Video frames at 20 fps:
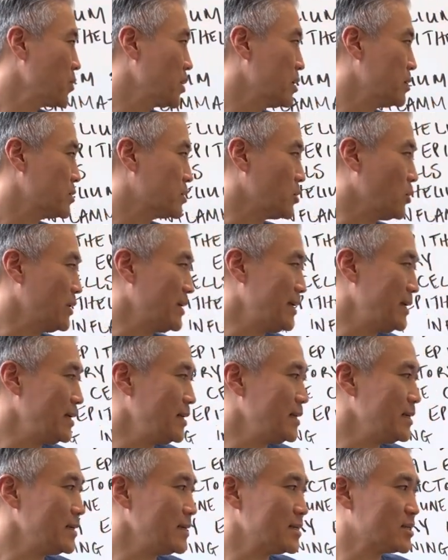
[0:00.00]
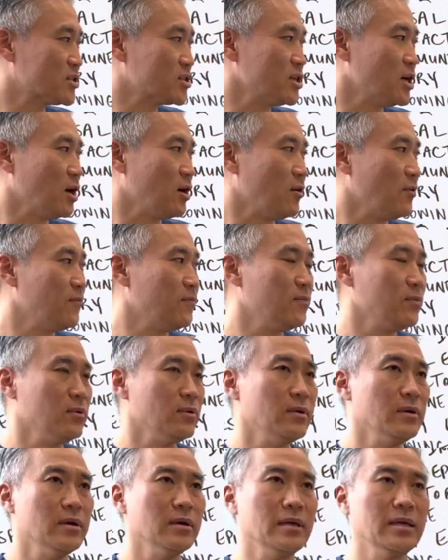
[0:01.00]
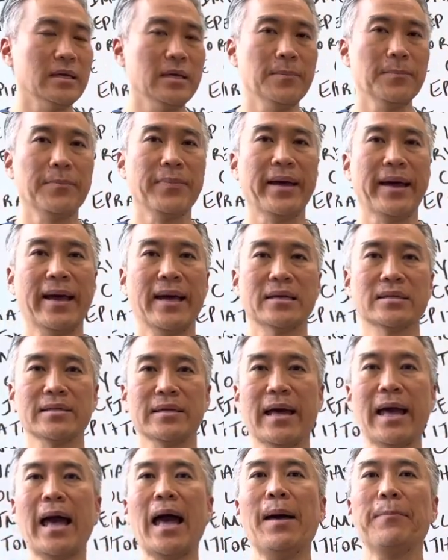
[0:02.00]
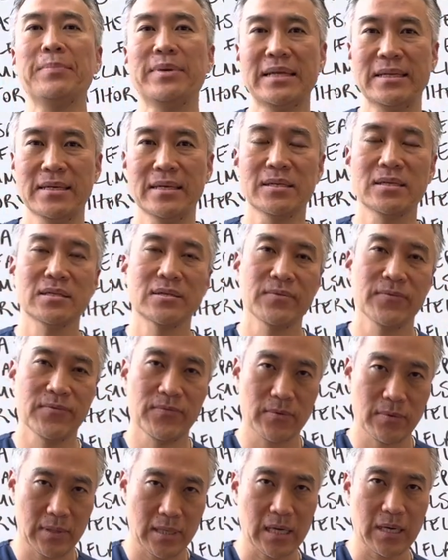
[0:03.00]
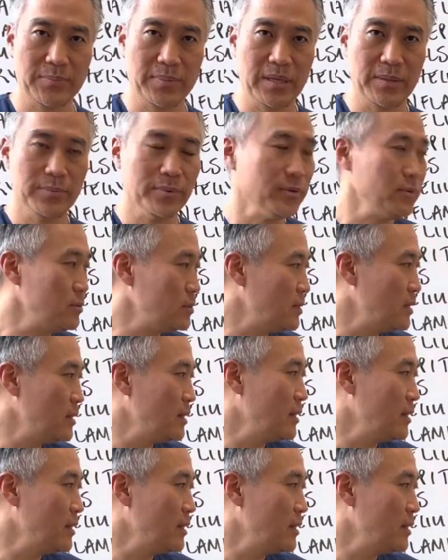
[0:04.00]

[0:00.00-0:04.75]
So eating itself impacts happiness for a lot of people,